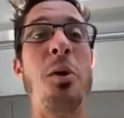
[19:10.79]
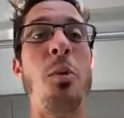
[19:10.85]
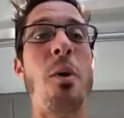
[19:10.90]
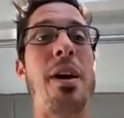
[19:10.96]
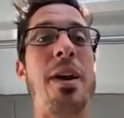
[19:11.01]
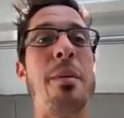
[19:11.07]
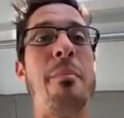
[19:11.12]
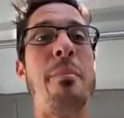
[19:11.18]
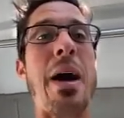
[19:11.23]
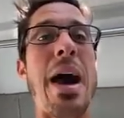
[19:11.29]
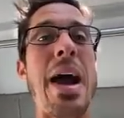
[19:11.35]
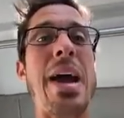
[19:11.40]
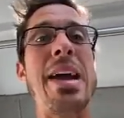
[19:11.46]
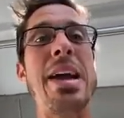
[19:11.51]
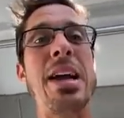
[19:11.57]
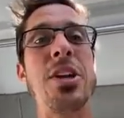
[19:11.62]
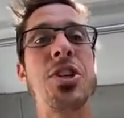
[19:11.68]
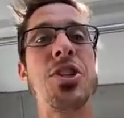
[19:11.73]
want to buy
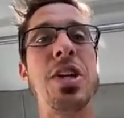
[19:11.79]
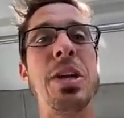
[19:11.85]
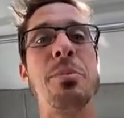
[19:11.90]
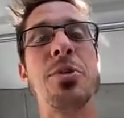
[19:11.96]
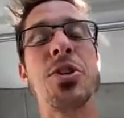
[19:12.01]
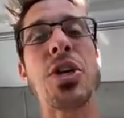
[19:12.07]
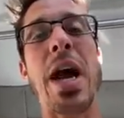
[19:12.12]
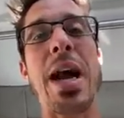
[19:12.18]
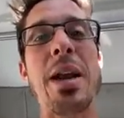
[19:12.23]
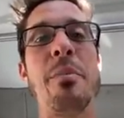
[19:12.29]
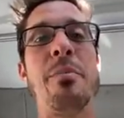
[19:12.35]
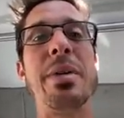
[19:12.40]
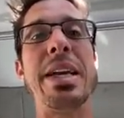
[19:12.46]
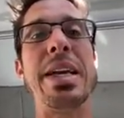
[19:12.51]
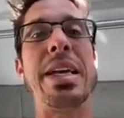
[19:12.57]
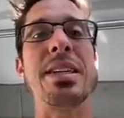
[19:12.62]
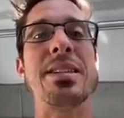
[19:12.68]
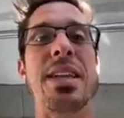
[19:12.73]
a cheap China
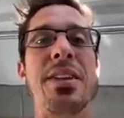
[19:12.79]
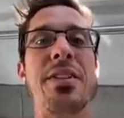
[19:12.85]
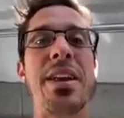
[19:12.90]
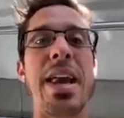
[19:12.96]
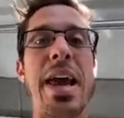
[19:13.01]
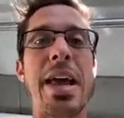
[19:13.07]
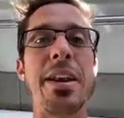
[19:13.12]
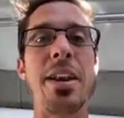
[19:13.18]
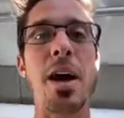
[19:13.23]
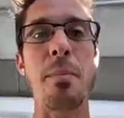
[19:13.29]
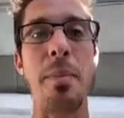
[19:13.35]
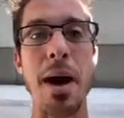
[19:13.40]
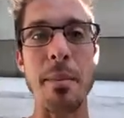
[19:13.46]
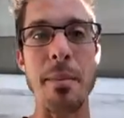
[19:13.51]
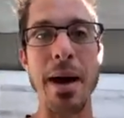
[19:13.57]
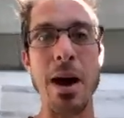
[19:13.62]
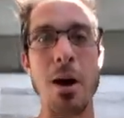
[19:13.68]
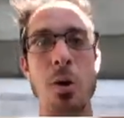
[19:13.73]
piece and then end up,
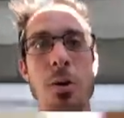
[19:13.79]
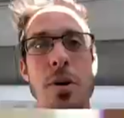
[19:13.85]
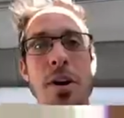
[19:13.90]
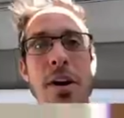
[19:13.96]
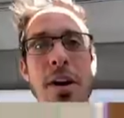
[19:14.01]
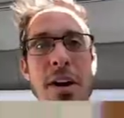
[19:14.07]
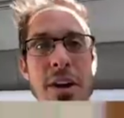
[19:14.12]
I'm out,